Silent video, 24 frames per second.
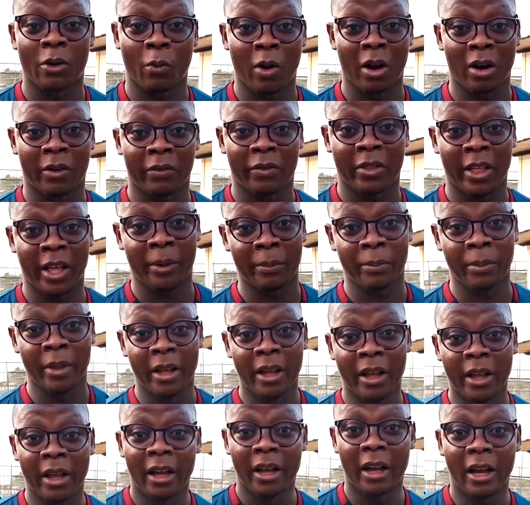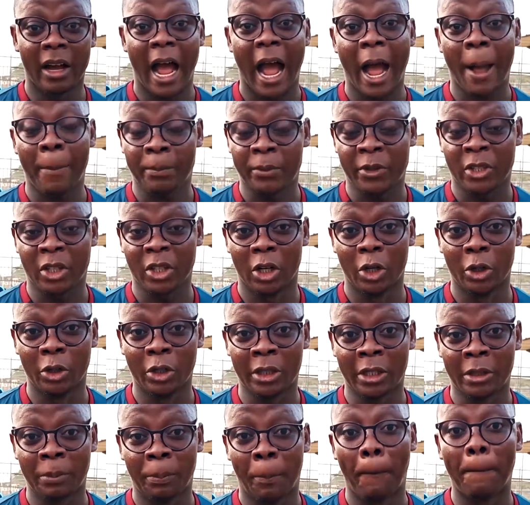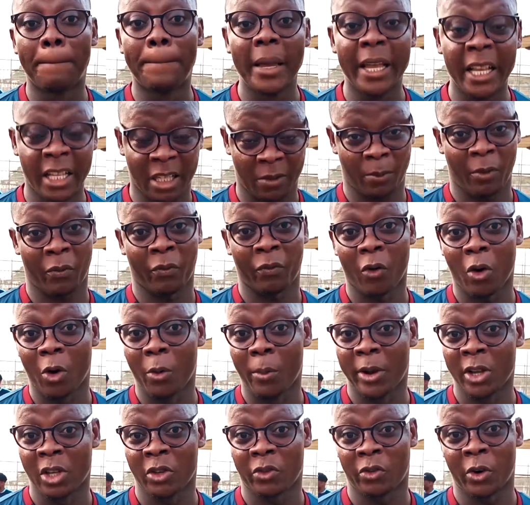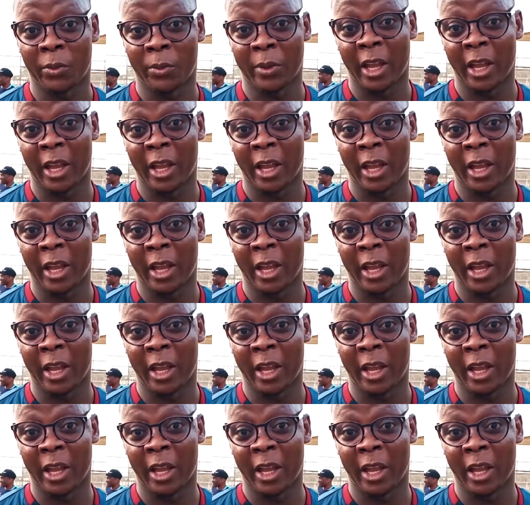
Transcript: one of them, absolute beast performance from